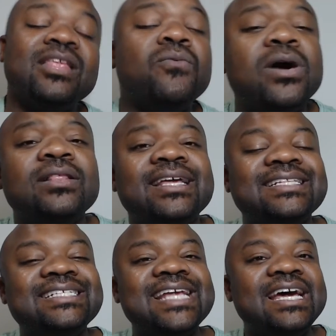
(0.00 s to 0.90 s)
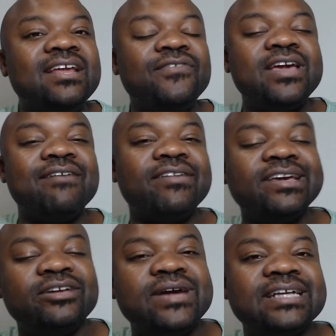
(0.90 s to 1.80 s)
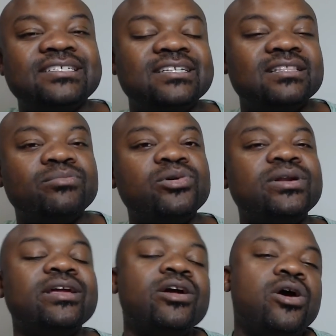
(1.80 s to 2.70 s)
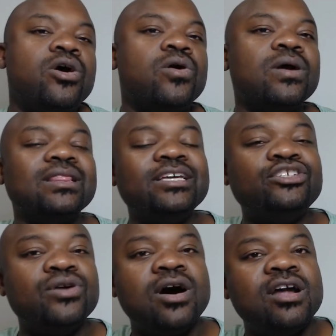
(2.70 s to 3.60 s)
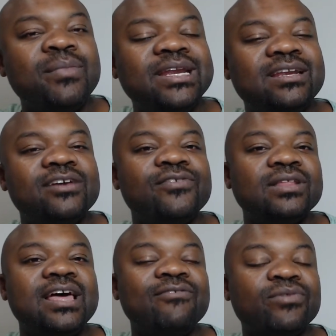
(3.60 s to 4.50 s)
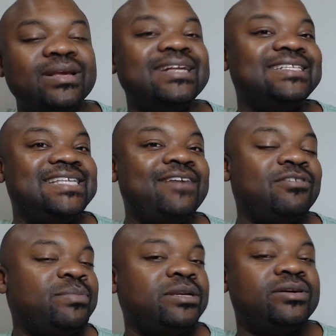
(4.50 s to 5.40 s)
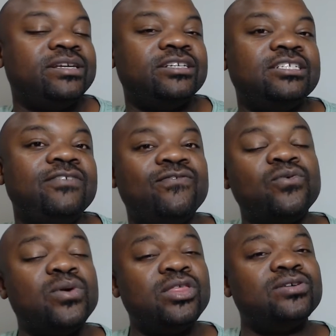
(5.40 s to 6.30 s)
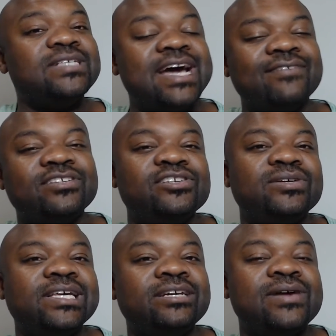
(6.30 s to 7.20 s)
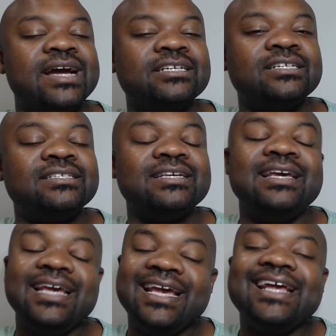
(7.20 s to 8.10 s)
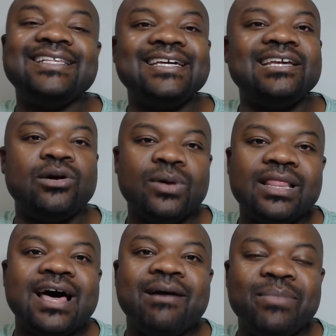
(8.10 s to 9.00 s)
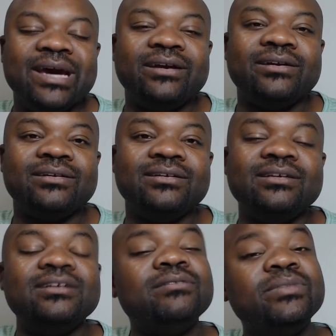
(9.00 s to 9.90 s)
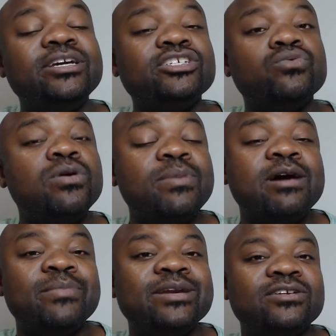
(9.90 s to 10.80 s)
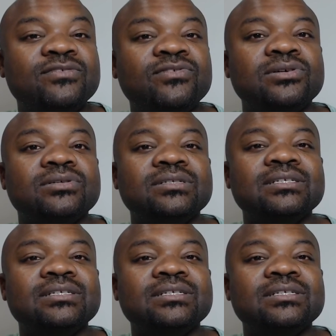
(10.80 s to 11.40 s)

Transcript: Well, instead, if you have your interactions in the morning, or at least you automate enough of your life where you can save your mental energy for those afternoon interactions, it's going to go a lot better because your willpower meter is full.